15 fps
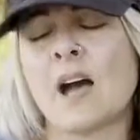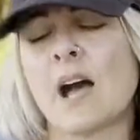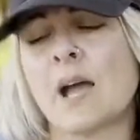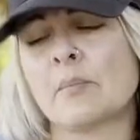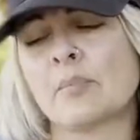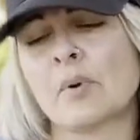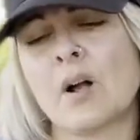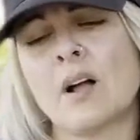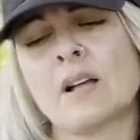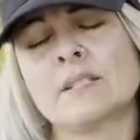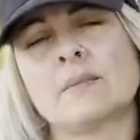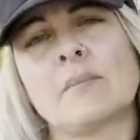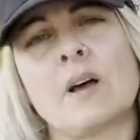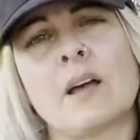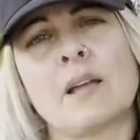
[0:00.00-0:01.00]
I
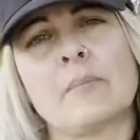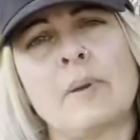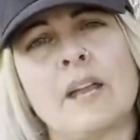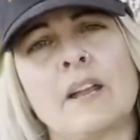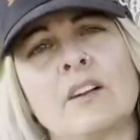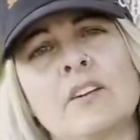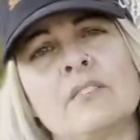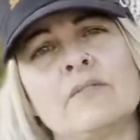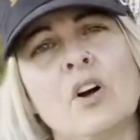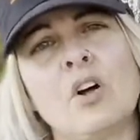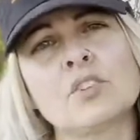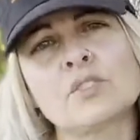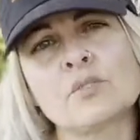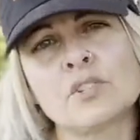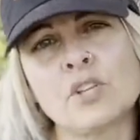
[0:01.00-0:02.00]
brought my pair of
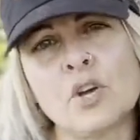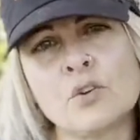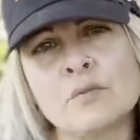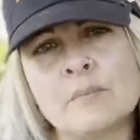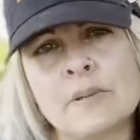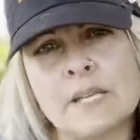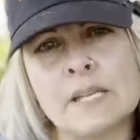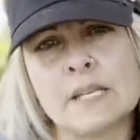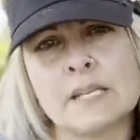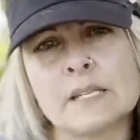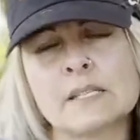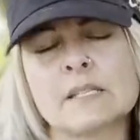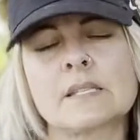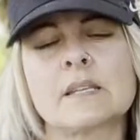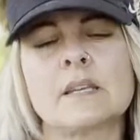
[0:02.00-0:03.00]
Ultra Lone
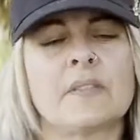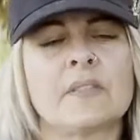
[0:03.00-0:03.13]
Peaks,